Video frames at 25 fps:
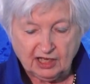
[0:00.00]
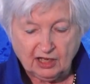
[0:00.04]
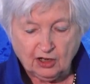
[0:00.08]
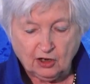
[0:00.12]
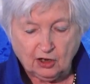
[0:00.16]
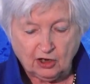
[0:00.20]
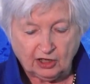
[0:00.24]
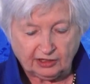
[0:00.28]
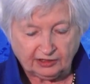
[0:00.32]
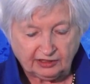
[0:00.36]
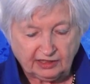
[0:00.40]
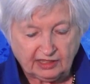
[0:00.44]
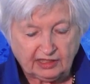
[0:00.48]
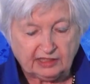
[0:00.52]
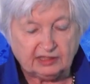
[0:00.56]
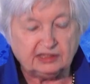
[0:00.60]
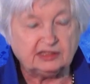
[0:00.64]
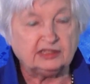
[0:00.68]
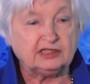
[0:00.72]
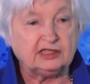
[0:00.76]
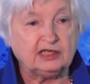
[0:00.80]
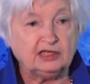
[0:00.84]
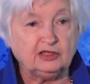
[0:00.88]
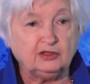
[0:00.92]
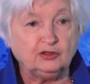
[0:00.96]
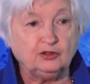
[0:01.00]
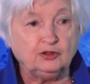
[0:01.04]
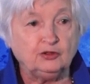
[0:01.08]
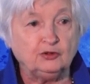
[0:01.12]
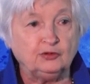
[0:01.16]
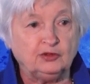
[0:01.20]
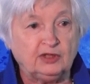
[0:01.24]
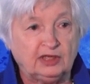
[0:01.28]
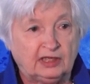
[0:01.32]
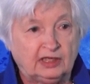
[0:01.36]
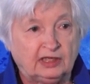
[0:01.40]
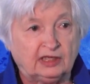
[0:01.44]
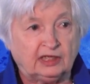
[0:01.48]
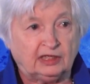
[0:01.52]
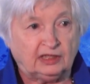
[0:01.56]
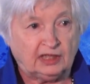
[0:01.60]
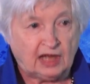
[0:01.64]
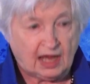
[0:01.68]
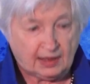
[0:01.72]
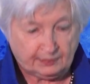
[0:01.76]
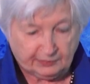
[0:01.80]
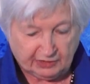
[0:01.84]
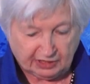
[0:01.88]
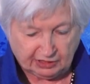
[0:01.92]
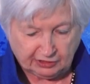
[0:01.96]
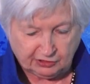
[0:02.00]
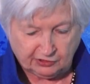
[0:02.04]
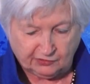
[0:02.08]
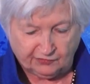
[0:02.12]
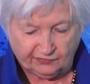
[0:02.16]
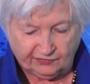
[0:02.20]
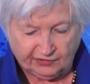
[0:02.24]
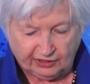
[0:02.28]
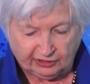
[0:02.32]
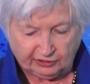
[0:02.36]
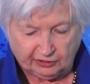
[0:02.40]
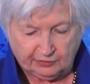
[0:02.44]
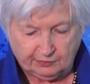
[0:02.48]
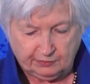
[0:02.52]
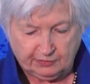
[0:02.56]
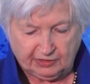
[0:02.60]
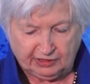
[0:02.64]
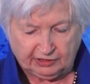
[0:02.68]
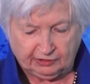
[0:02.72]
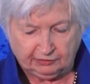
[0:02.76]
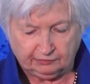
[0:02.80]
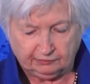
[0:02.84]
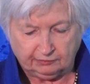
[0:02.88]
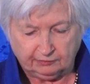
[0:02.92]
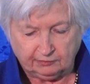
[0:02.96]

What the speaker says: on continued economic development.